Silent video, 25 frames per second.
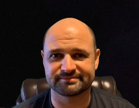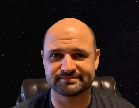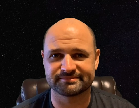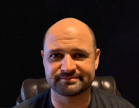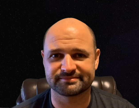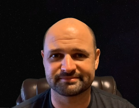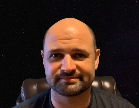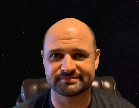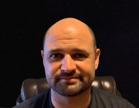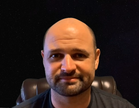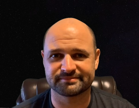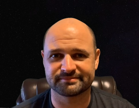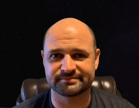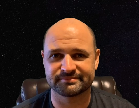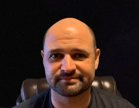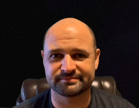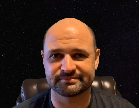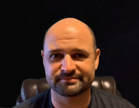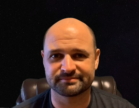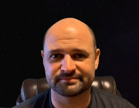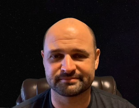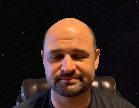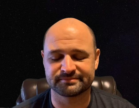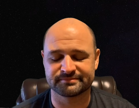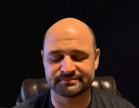
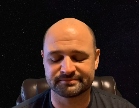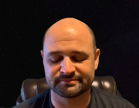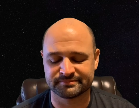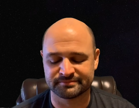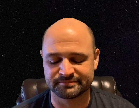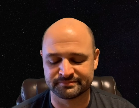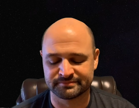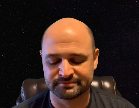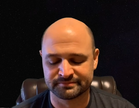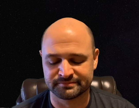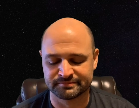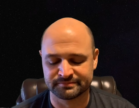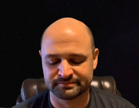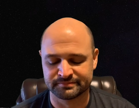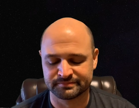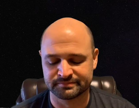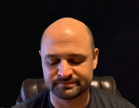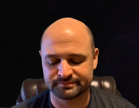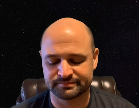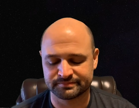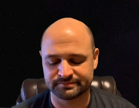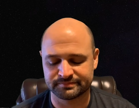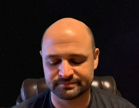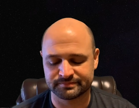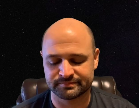
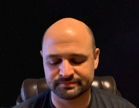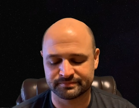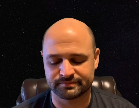(no one is talking)